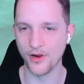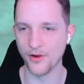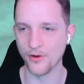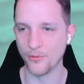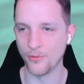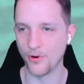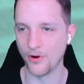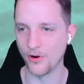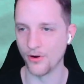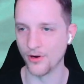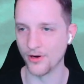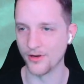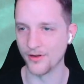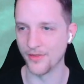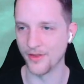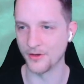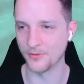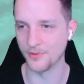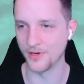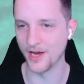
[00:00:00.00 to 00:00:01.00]
in the wall
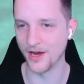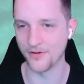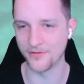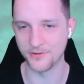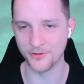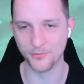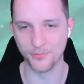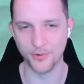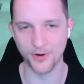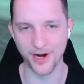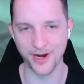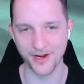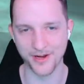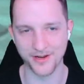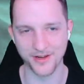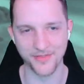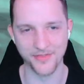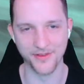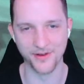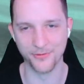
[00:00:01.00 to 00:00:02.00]
that we have to
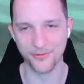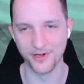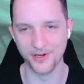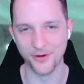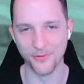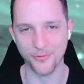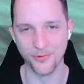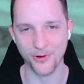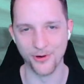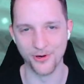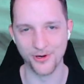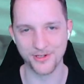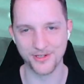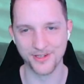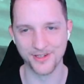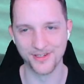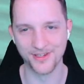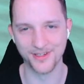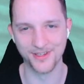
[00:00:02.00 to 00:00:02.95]
break in the real world.